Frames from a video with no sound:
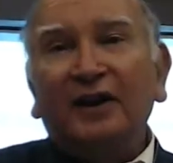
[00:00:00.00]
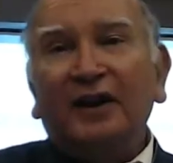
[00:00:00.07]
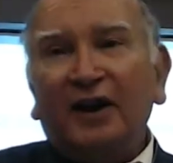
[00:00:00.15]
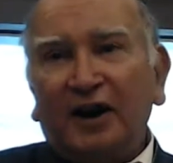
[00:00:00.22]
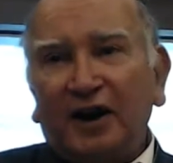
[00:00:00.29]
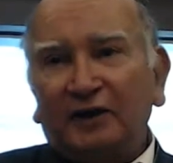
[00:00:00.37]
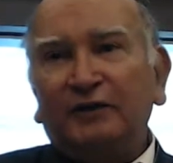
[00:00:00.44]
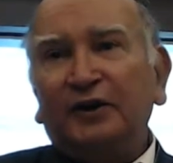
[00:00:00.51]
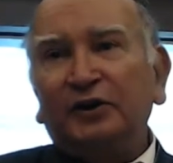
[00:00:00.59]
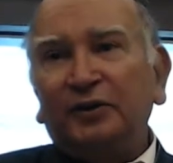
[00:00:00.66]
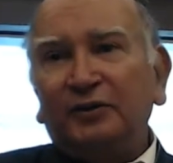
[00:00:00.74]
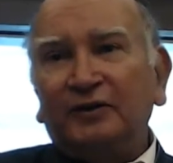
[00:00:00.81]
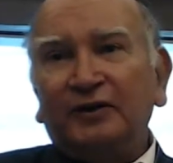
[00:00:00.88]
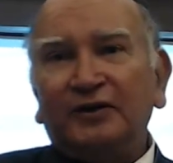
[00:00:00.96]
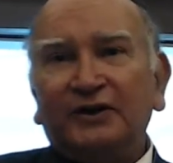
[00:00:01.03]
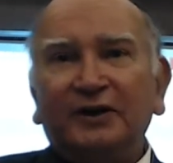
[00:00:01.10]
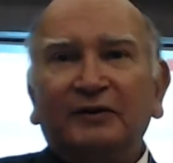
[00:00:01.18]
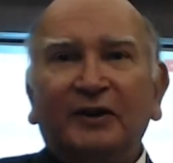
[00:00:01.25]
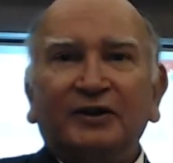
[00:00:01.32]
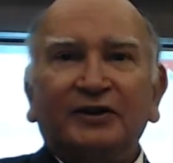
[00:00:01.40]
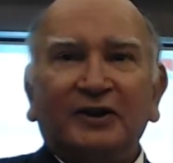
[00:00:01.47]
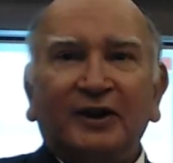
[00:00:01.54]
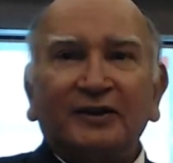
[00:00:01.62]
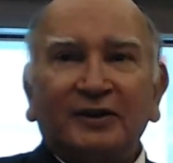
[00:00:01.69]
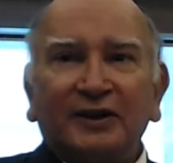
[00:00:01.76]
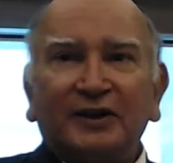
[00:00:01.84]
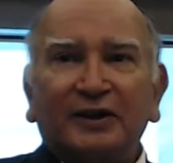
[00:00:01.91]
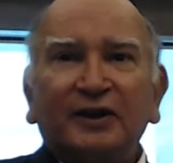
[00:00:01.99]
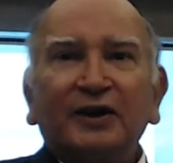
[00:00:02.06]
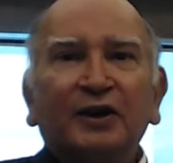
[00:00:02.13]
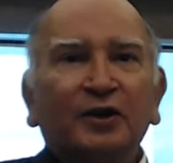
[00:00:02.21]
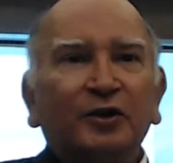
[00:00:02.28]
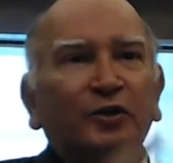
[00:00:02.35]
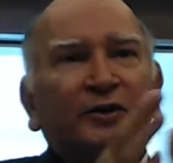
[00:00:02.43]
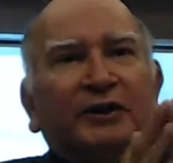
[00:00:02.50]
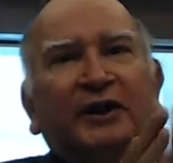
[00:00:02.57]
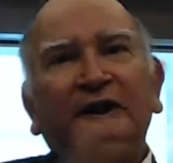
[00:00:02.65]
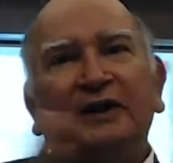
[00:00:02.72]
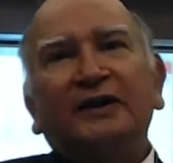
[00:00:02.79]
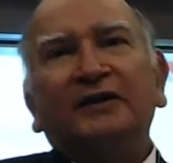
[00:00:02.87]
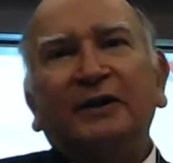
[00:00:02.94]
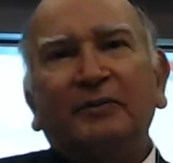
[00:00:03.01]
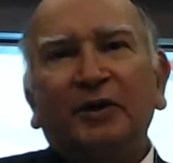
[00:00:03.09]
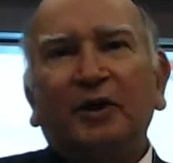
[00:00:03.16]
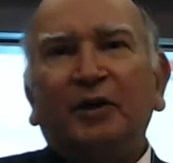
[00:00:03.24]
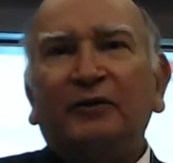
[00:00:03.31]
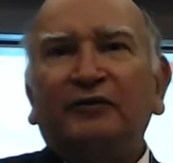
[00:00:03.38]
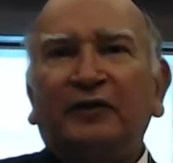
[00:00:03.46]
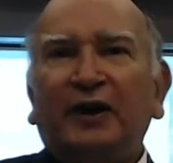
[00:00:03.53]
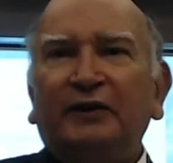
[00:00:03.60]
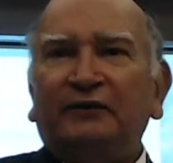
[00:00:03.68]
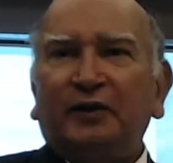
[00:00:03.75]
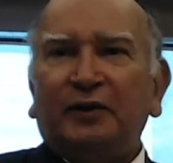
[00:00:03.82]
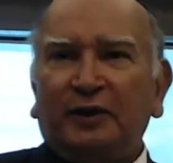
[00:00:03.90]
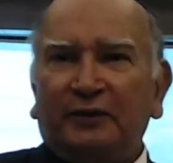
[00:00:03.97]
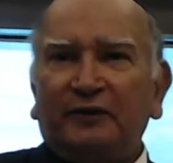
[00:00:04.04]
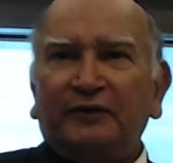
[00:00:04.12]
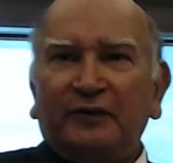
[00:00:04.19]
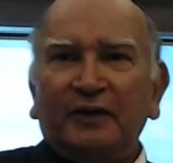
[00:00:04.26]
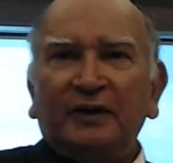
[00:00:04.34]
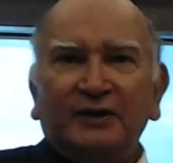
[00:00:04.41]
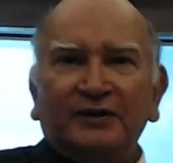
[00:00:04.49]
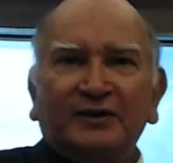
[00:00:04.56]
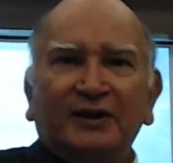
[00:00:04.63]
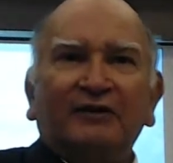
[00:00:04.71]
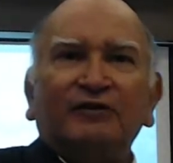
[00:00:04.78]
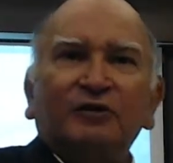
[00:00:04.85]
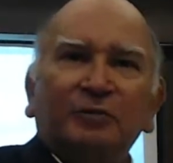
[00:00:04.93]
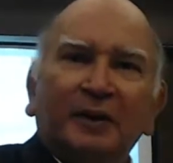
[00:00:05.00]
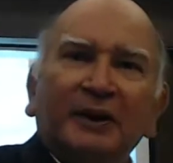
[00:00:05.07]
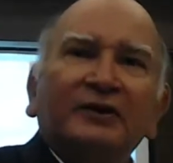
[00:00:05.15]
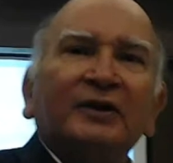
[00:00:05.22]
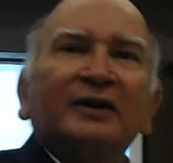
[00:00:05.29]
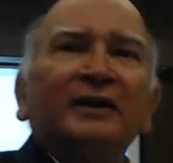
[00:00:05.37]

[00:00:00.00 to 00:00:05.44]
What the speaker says: Harvard University Vice Chancellor who created something called 5 foot of shelf space.